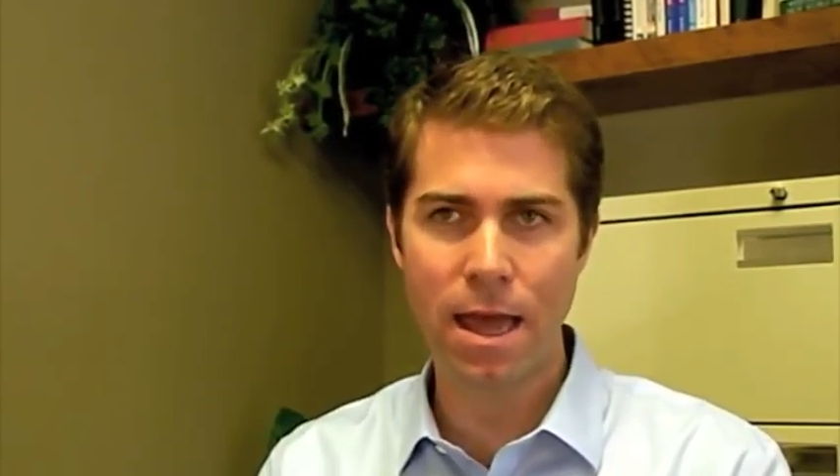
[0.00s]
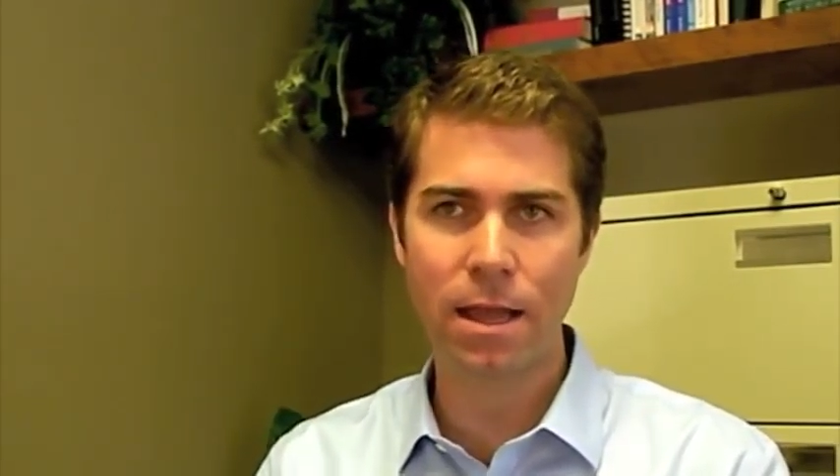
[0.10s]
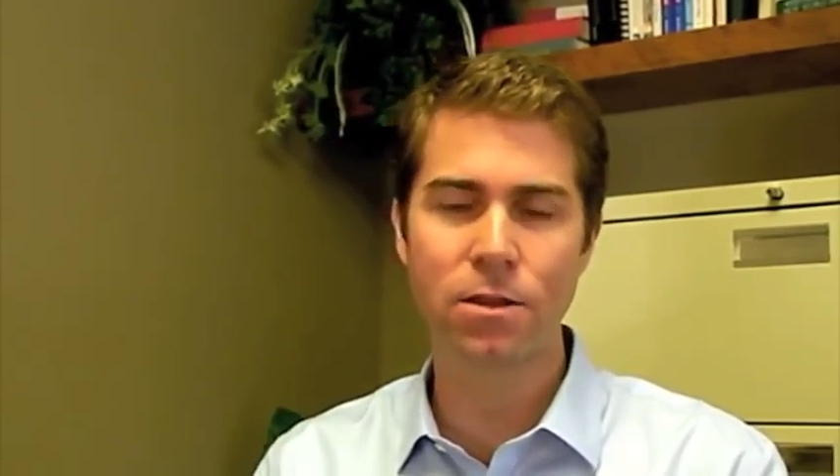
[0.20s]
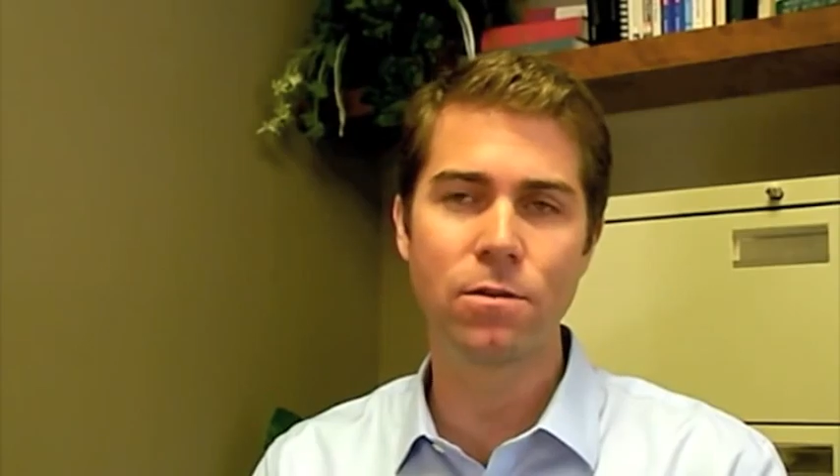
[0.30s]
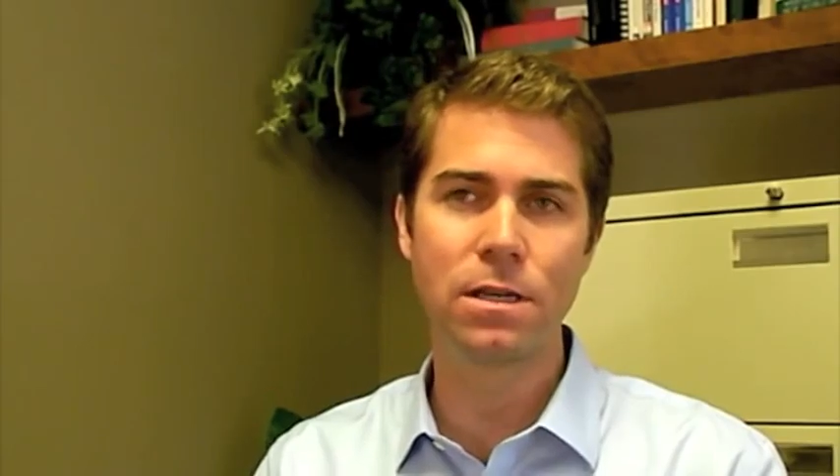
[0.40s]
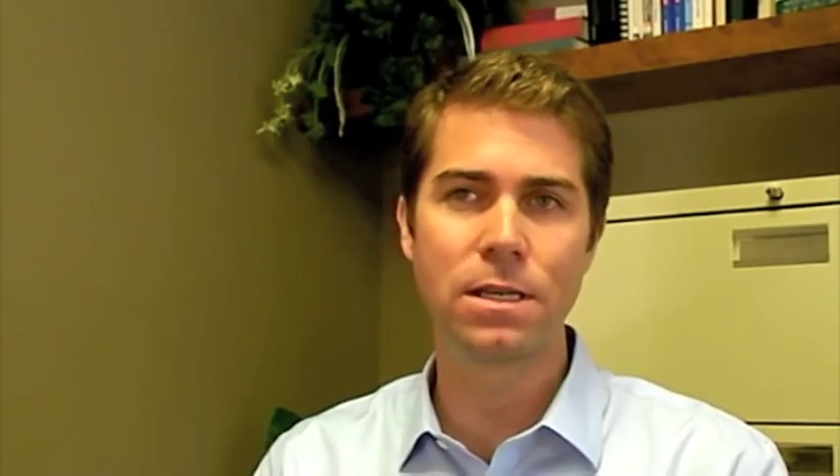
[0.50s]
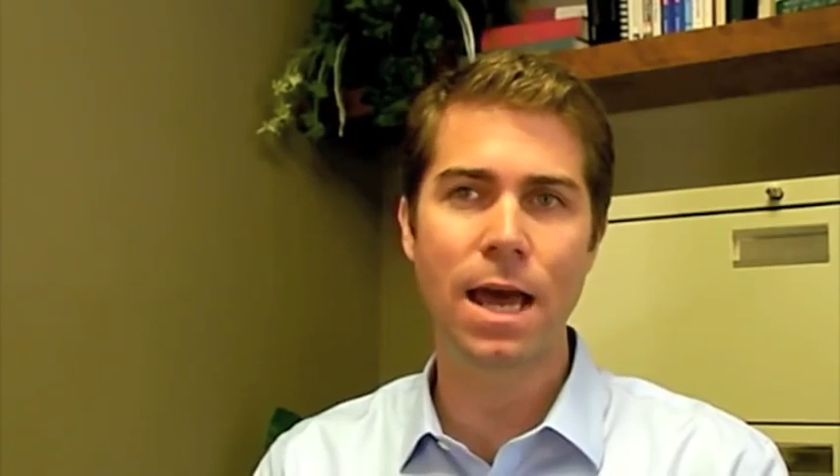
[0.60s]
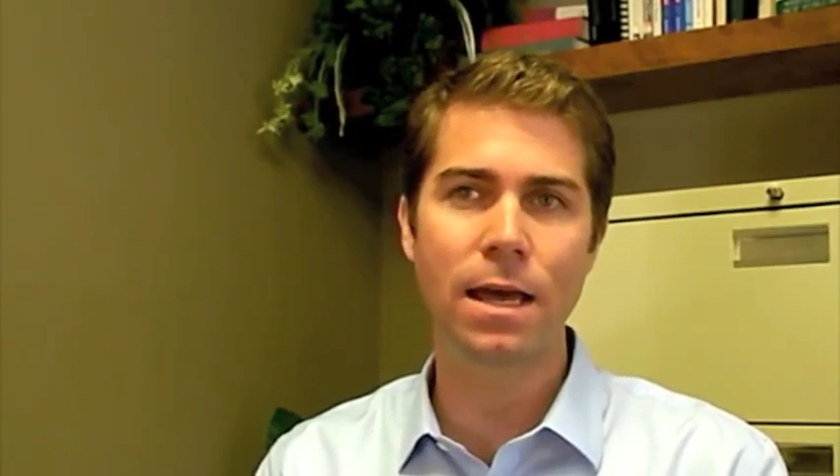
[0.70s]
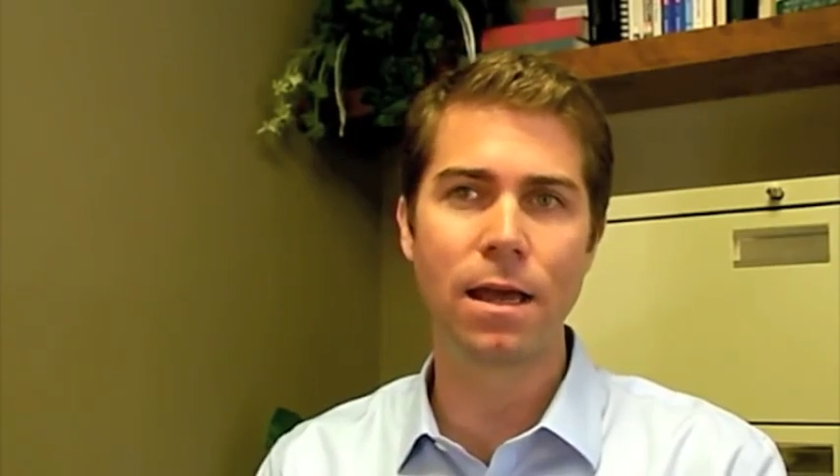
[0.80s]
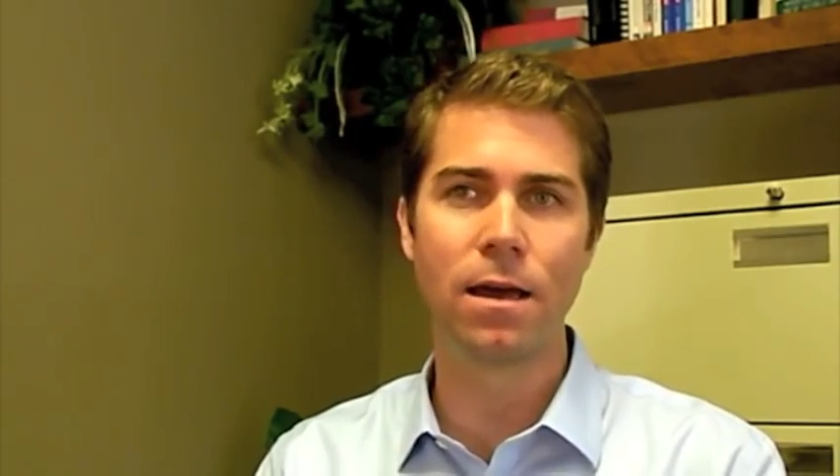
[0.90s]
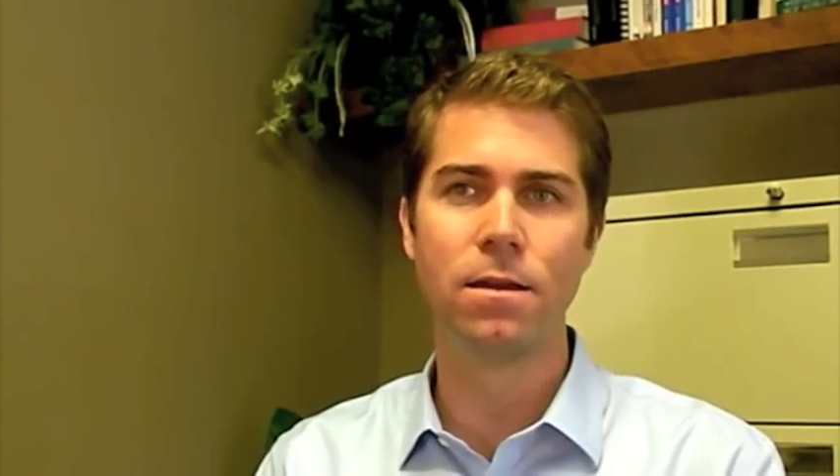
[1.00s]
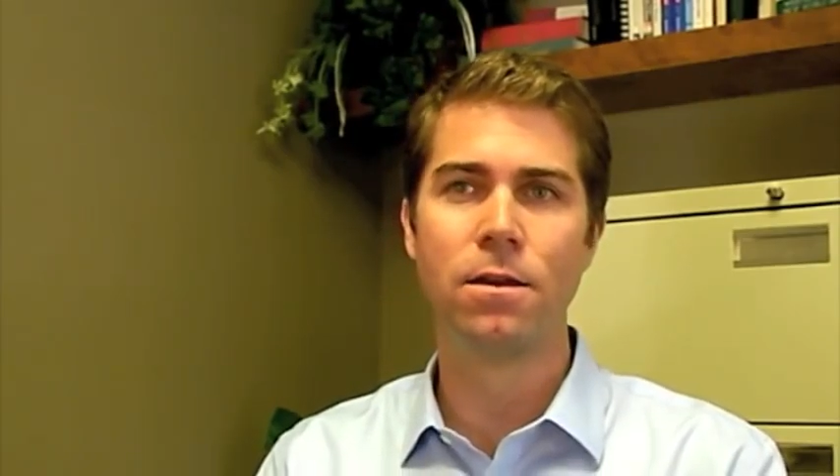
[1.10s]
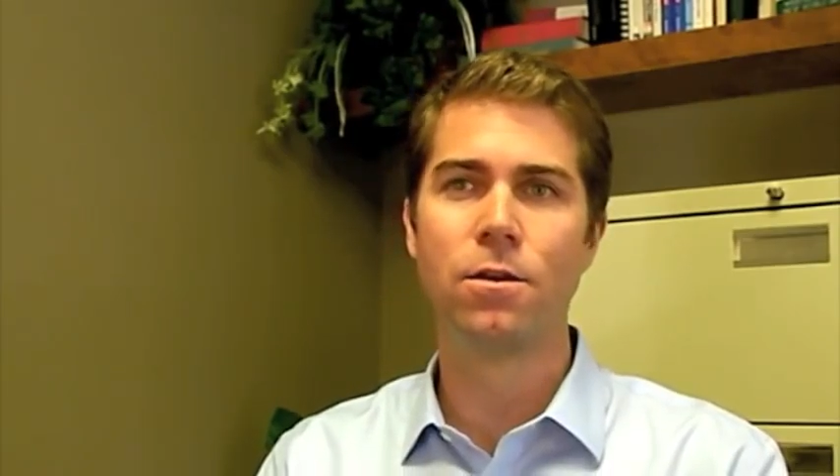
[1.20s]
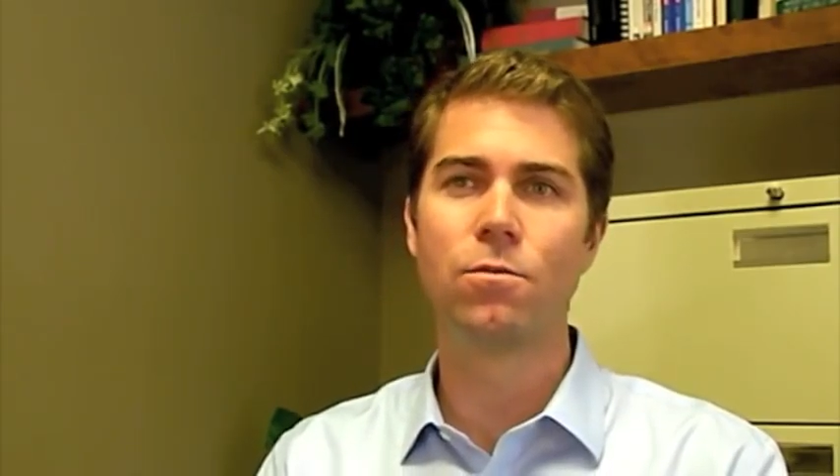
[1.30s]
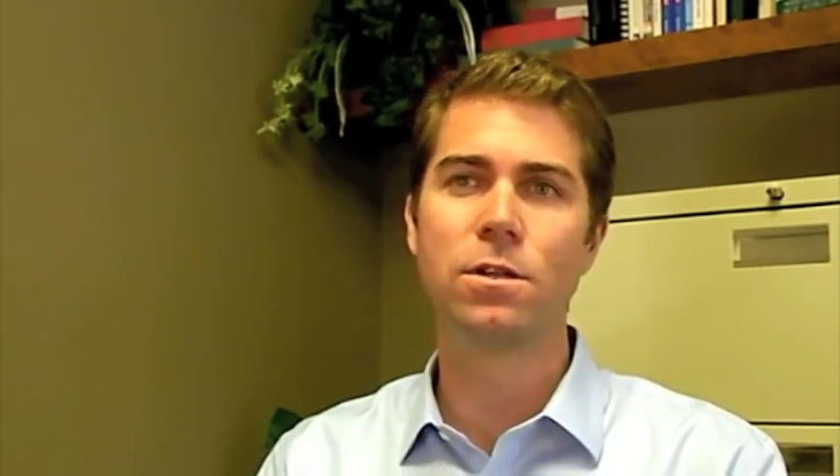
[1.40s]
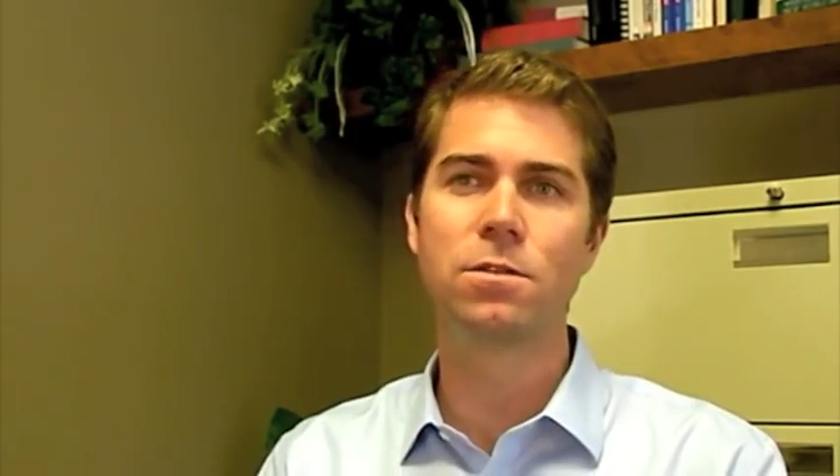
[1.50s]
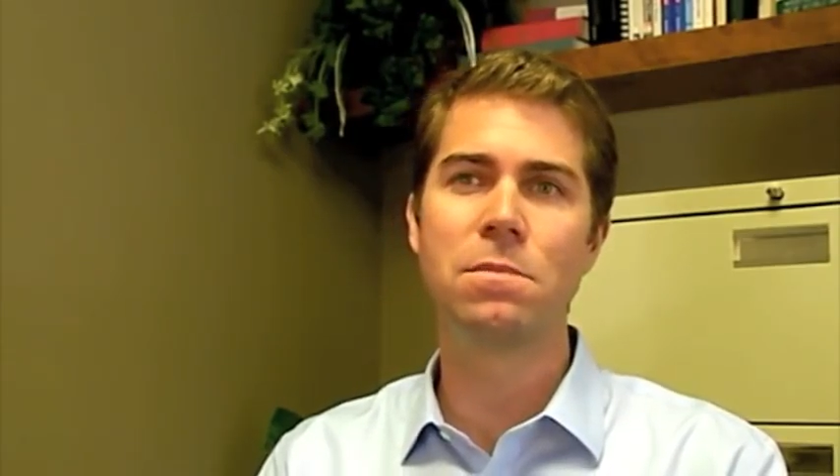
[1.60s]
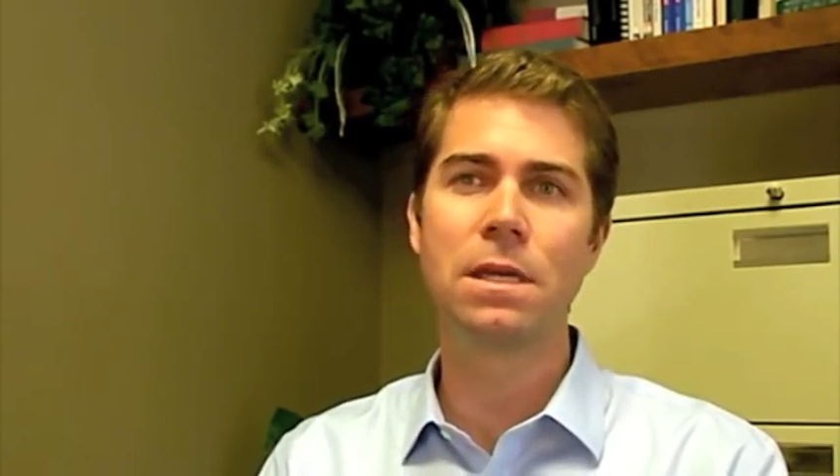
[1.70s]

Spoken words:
accurate data, which